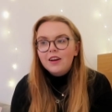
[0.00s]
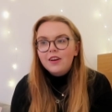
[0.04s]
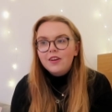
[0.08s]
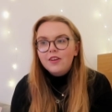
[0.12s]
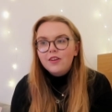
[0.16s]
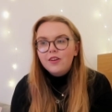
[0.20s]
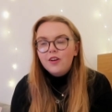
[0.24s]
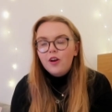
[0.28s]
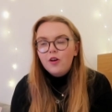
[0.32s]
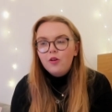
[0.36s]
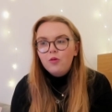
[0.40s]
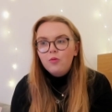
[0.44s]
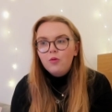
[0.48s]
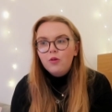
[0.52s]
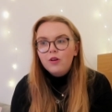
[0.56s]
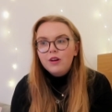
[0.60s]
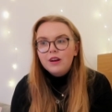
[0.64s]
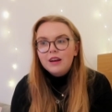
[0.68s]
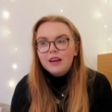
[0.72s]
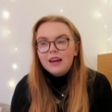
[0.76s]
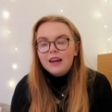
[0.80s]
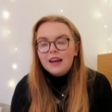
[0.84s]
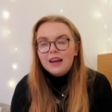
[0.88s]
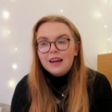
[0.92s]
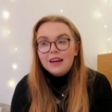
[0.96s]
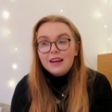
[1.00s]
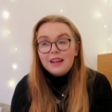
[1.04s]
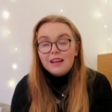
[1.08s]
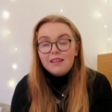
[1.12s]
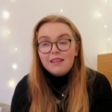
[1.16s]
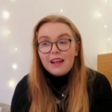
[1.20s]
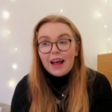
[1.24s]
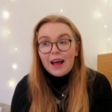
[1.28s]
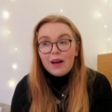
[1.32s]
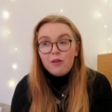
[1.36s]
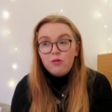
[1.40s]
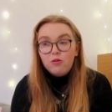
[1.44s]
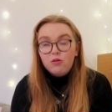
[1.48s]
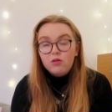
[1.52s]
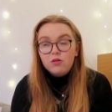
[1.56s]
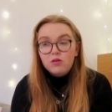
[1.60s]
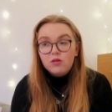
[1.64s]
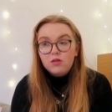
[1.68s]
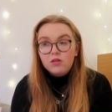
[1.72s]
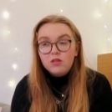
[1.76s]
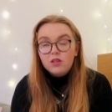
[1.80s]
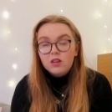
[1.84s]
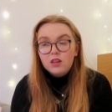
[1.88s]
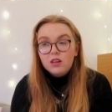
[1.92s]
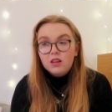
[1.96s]
No one in this
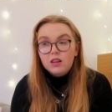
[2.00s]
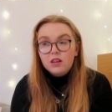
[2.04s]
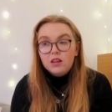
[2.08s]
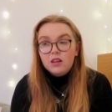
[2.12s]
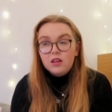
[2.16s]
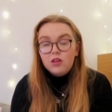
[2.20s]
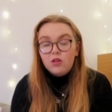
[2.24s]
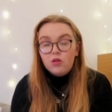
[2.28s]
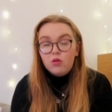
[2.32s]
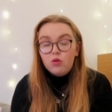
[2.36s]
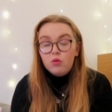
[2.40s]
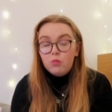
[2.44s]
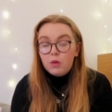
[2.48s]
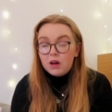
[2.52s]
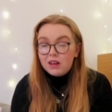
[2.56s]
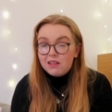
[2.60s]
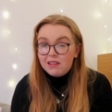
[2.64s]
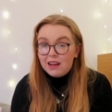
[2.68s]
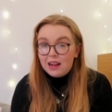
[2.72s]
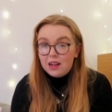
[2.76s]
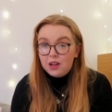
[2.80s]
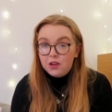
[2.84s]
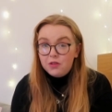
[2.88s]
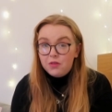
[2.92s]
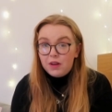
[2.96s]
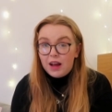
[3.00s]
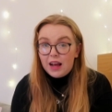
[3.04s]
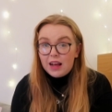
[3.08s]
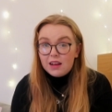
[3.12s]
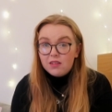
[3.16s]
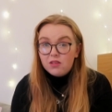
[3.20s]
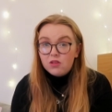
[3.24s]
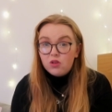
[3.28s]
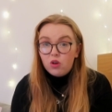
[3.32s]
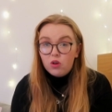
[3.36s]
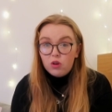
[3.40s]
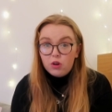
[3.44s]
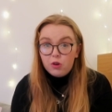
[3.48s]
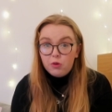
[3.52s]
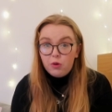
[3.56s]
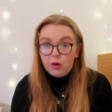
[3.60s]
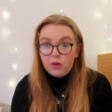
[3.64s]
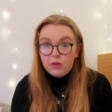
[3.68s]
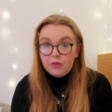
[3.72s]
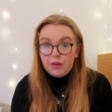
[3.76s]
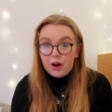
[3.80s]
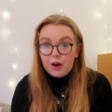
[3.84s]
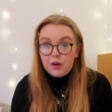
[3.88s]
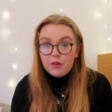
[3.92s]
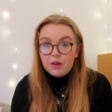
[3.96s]
house or myself has got
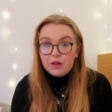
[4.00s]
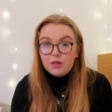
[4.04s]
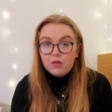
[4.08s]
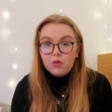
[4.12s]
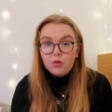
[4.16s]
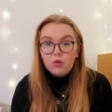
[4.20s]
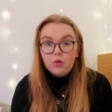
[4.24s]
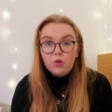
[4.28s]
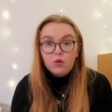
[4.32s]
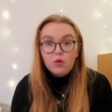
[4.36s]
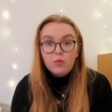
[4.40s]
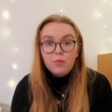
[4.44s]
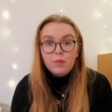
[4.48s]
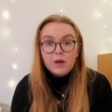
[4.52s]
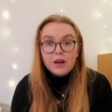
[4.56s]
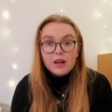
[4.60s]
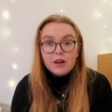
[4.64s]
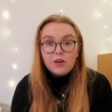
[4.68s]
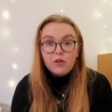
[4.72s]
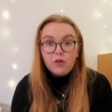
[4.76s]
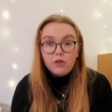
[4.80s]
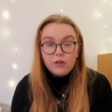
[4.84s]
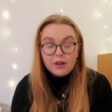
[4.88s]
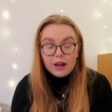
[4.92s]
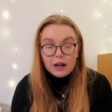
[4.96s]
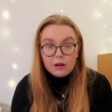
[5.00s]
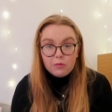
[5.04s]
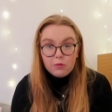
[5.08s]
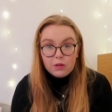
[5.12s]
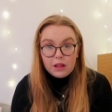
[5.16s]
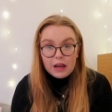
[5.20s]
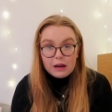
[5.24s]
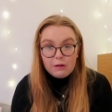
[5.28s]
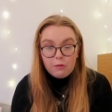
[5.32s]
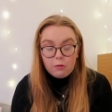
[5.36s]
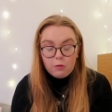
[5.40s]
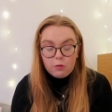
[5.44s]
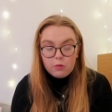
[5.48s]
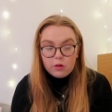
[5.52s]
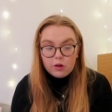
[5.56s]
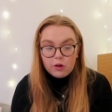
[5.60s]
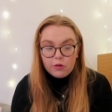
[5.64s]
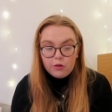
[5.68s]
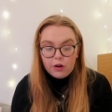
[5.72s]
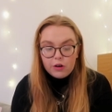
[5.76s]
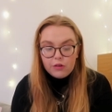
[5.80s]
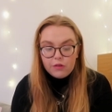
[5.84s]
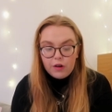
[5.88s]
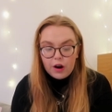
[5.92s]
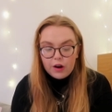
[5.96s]
coronavirus or been in contact with anyone with
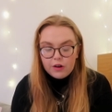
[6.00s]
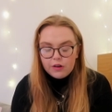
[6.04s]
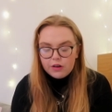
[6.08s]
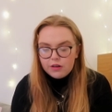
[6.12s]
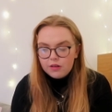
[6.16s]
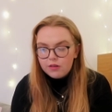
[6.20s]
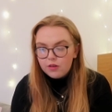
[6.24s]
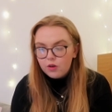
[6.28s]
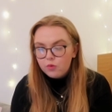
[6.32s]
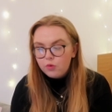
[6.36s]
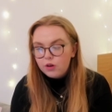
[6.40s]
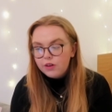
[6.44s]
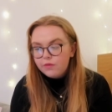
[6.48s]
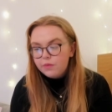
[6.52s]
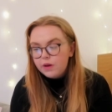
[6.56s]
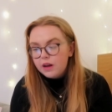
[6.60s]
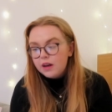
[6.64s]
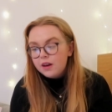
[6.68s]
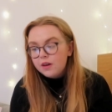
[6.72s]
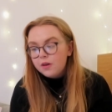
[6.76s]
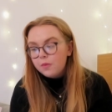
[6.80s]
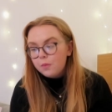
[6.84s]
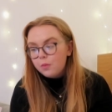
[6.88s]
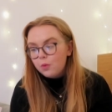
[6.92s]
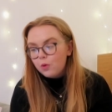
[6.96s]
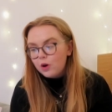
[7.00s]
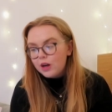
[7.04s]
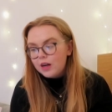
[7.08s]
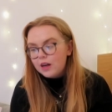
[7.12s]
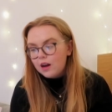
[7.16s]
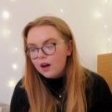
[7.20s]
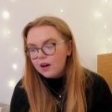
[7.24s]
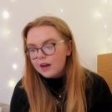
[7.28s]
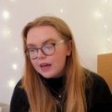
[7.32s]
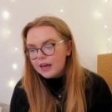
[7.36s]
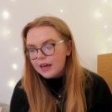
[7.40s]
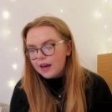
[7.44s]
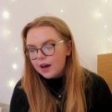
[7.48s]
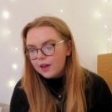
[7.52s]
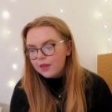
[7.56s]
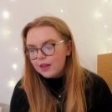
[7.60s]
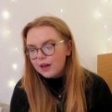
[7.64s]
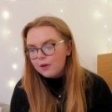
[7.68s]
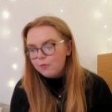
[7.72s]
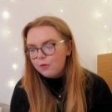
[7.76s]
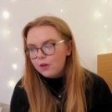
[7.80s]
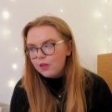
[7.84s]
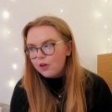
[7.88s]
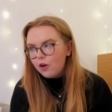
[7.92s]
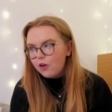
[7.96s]
coronavirus, so we've been pretty lucky. I
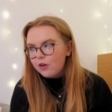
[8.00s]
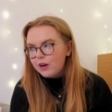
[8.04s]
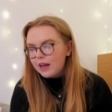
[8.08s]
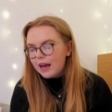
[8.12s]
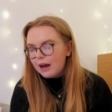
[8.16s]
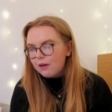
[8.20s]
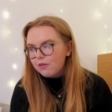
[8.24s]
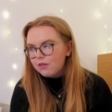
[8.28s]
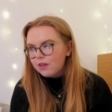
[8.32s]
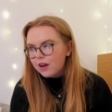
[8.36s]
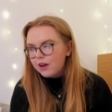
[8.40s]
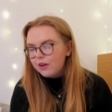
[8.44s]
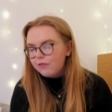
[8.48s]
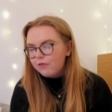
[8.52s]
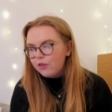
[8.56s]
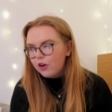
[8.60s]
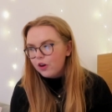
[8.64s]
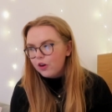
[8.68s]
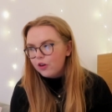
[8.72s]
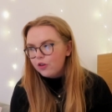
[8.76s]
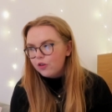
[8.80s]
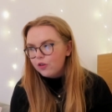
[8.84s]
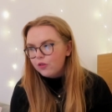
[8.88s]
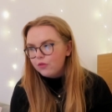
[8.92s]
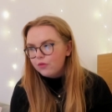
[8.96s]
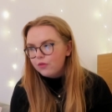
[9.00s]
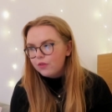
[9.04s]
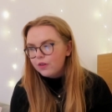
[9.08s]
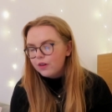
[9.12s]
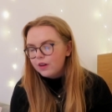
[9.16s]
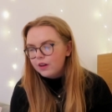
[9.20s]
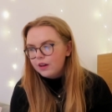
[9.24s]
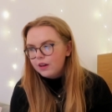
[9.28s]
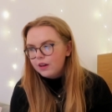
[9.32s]
think we're the only house I've heard of